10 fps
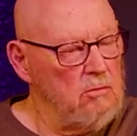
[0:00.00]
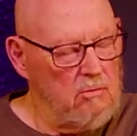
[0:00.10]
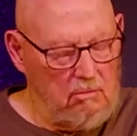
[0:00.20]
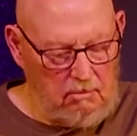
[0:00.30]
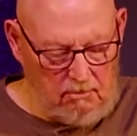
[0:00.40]

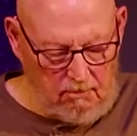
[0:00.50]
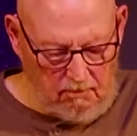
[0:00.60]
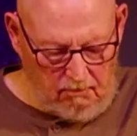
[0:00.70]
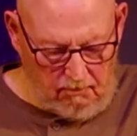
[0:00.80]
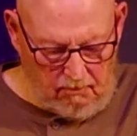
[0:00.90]

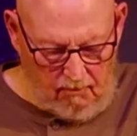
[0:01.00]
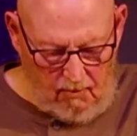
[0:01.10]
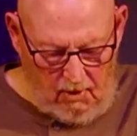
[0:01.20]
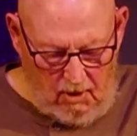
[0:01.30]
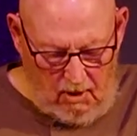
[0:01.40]

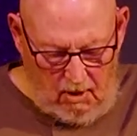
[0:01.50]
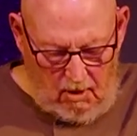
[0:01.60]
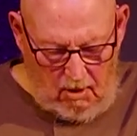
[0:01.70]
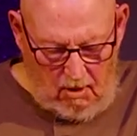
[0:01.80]
(no one is talking)